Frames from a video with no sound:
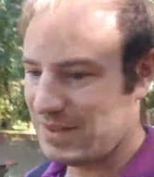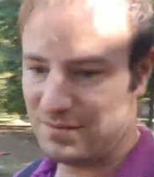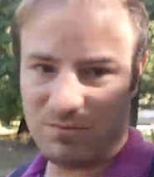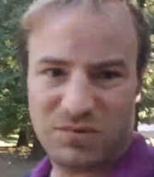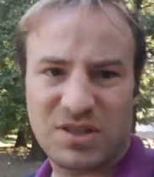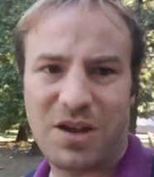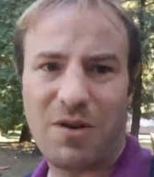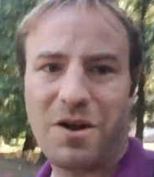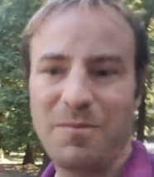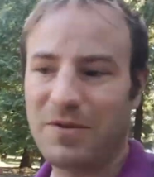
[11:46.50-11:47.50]
so I hope
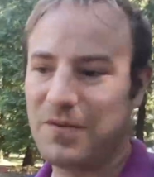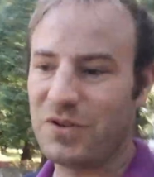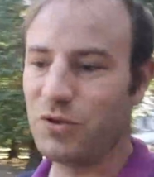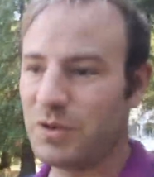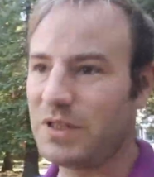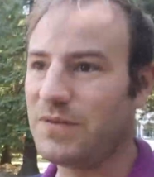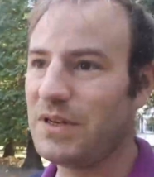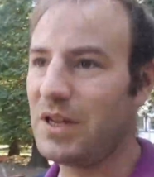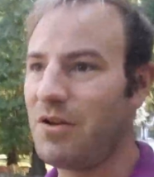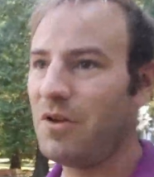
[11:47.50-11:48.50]
you've enjoyed this video.
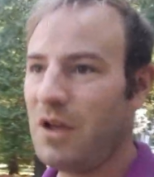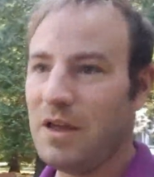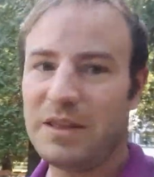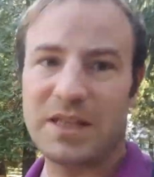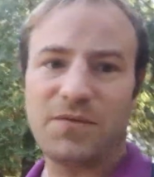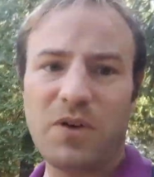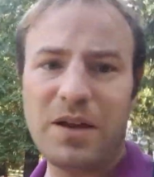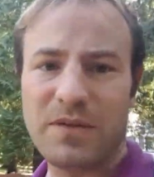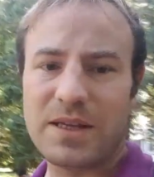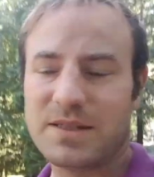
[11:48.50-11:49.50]
There's three of
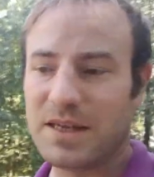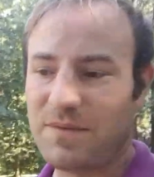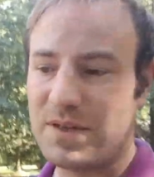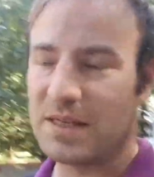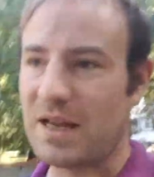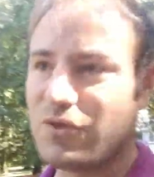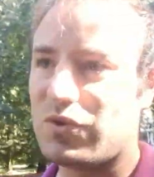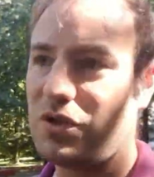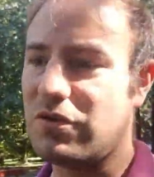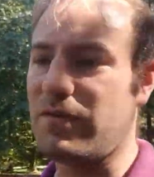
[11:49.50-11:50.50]
these TV towers which you
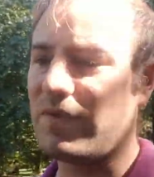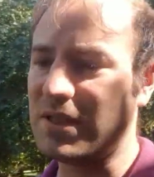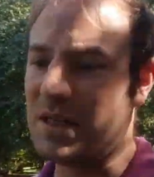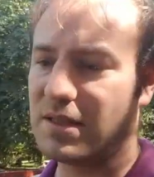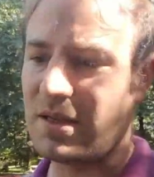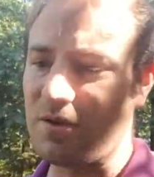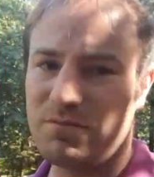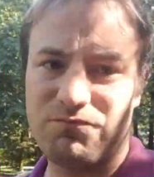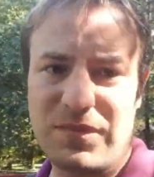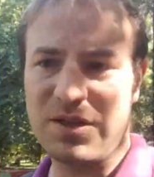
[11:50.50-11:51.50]
can visit. So
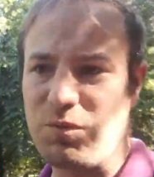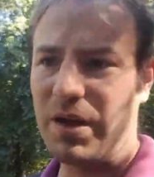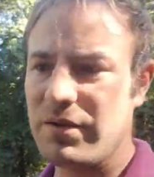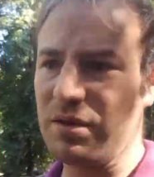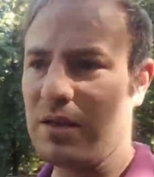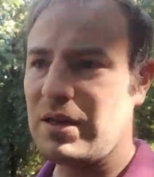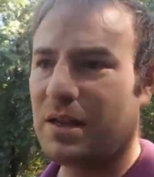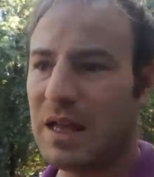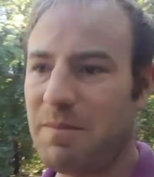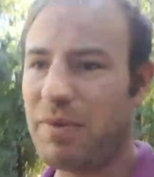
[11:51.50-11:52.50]
there's one
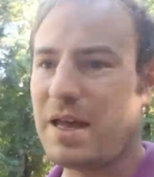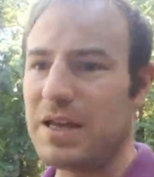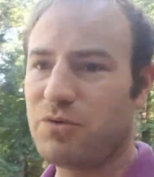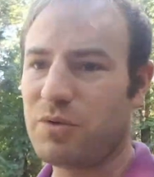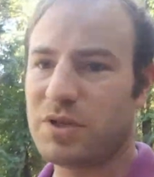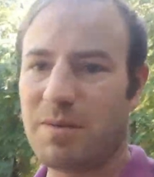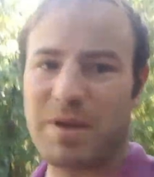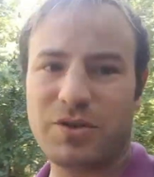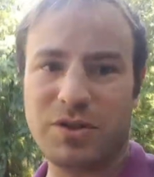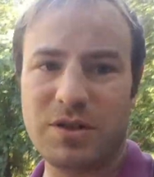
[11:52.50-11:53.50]
in Pécs, which I
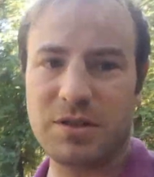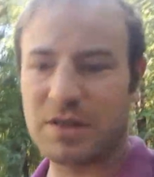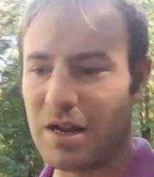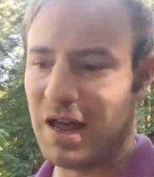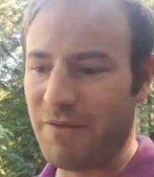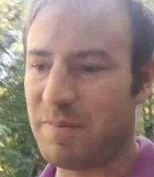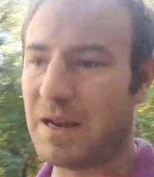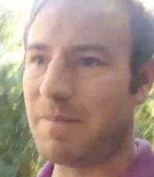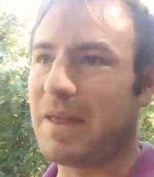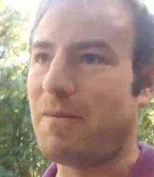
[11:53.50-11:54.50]
mentioned, and I have been up
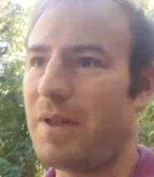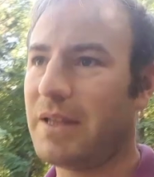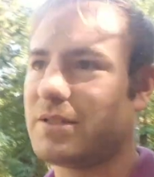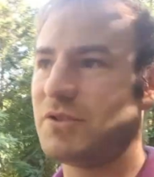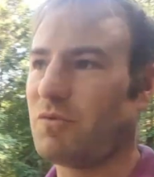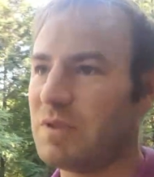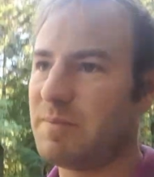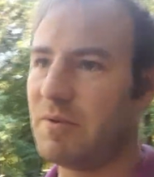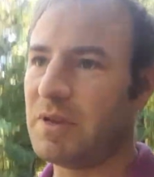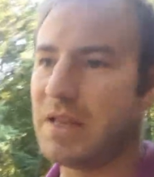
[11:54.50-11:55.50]
that one. That's the tallest
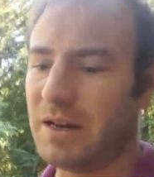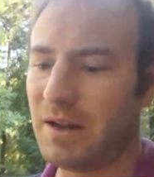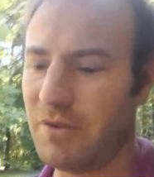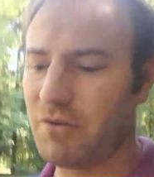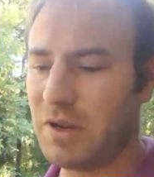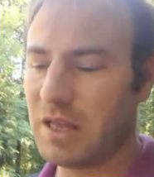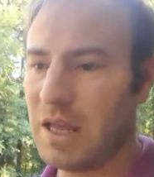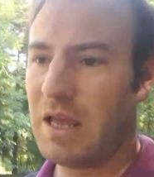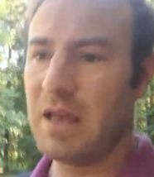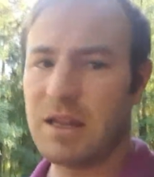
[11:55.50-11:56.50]
building in Hungary.
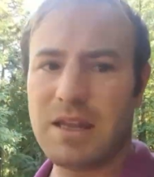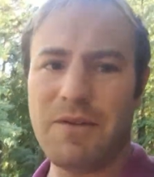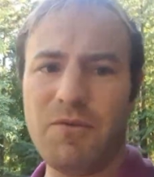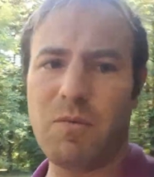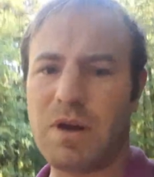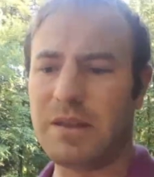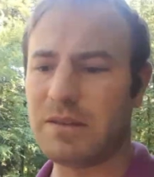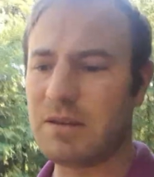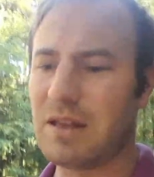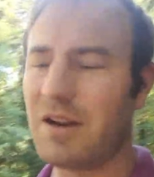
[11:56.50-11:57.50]
The other one,
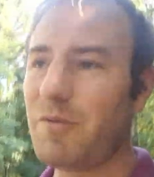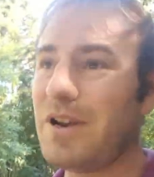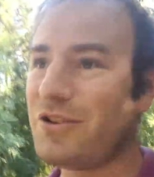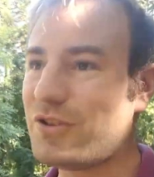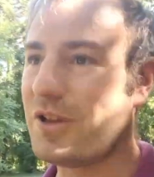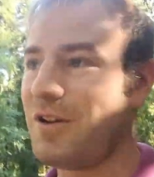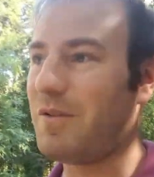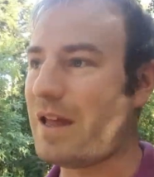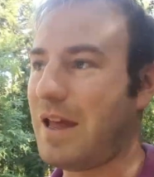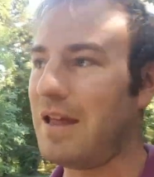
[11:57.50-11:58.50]
and I really should go there,
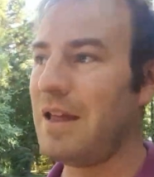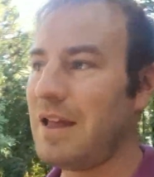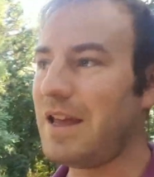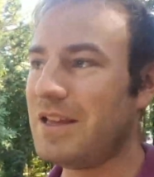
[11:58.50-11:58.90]
is at